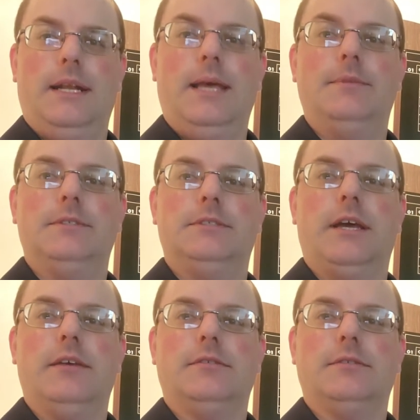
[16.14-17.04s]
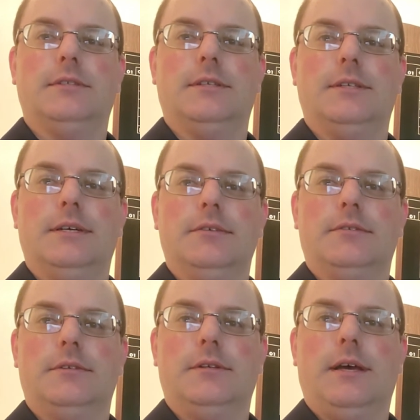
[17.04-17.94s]
name is Jason
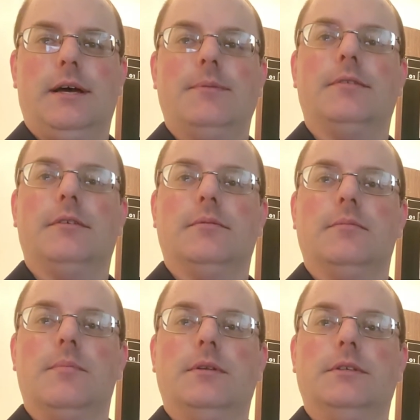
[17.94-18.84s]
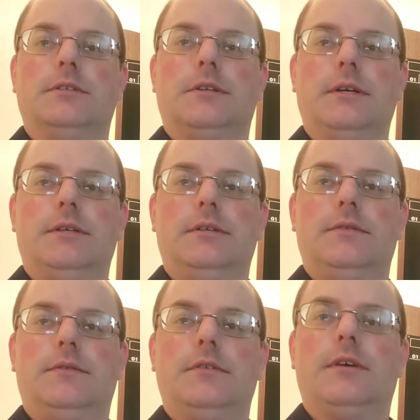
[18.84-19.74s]
Nelson. I'm the system
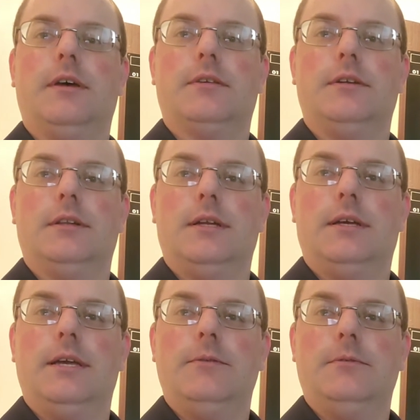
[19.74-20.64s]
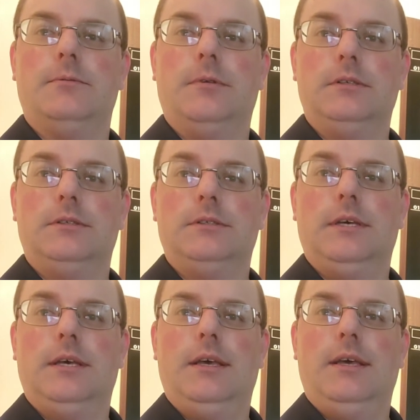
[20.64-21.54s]
administrator for South Carolina
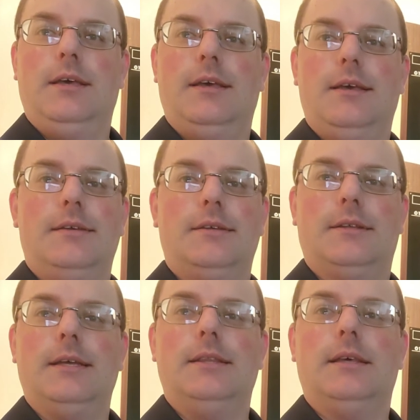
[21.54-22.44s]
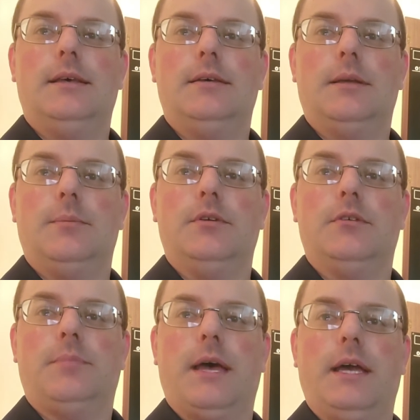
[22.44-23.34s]
811. And the thing that, that
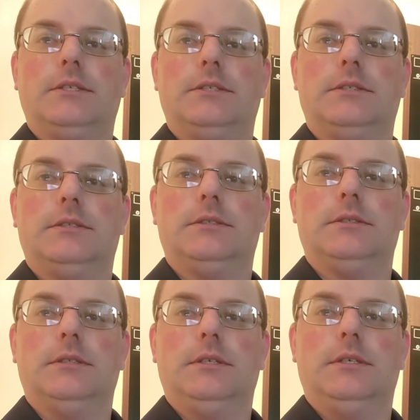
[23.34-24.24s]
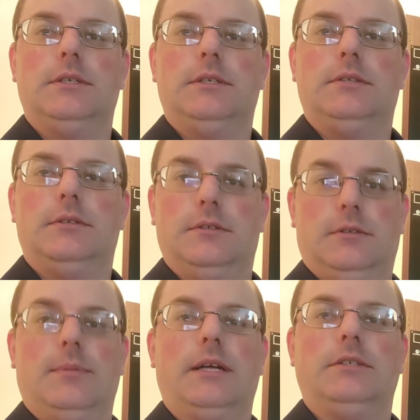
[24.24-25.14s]
brings passion to,
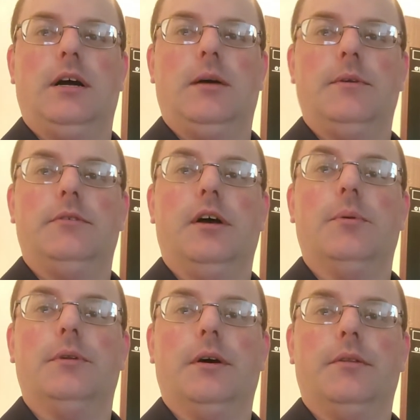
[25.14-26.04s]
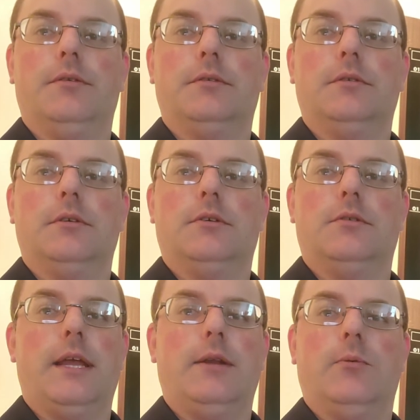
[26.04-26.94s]
to my job is helping others,
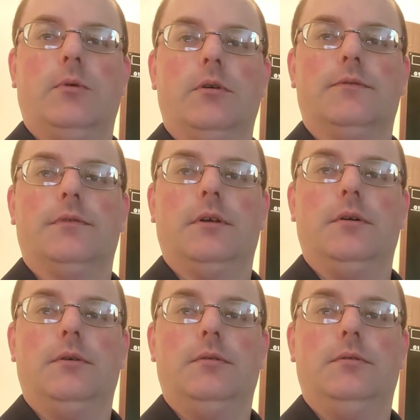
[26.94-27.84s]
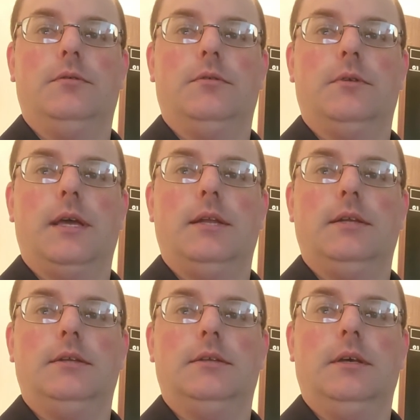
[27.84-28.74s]
creating workflows,
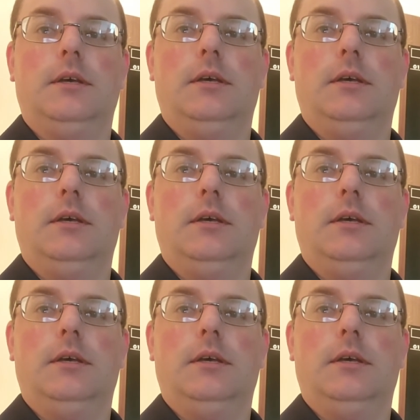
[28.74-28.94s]
creating